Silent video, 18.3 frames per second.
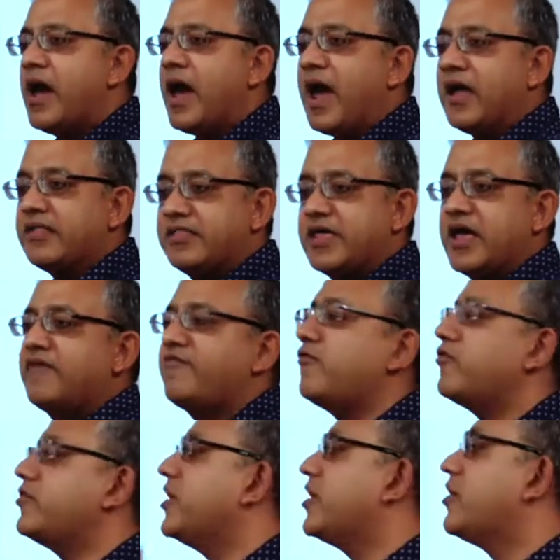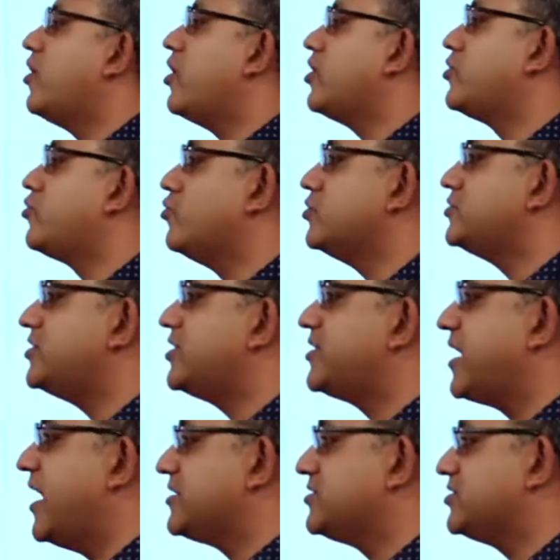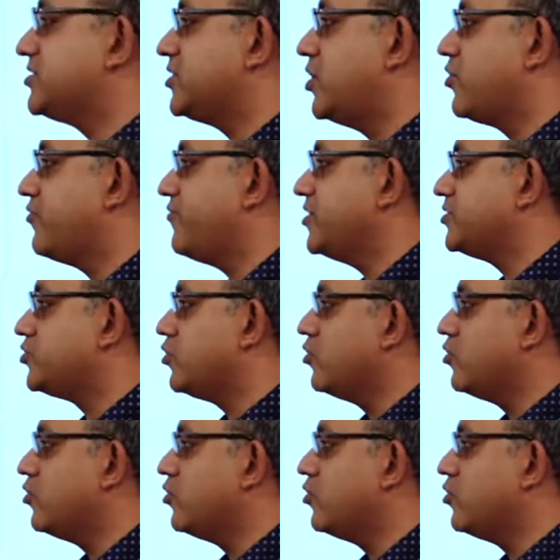and therefore they got tolls and taxes out of it.